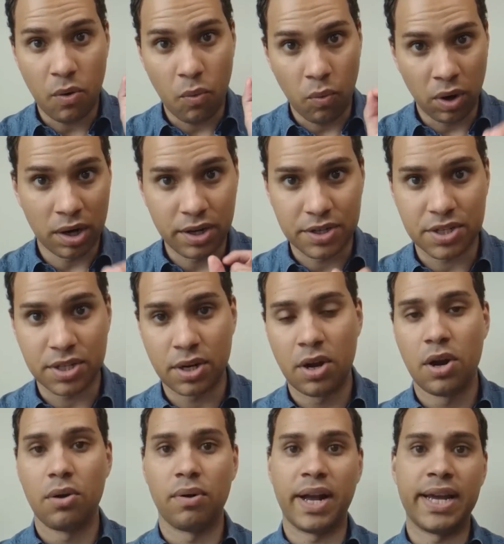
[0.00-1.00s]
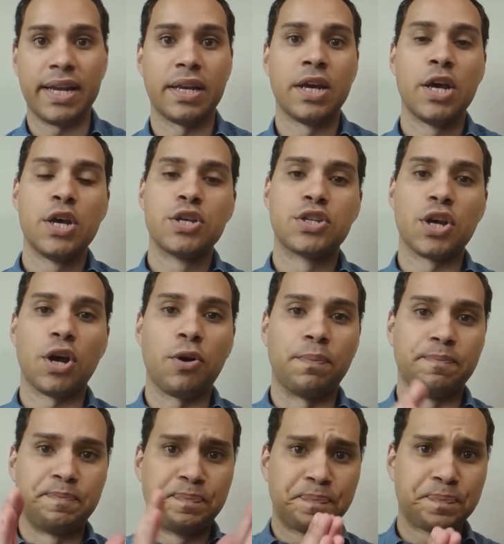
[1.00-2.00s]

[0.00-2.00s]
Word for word: works right so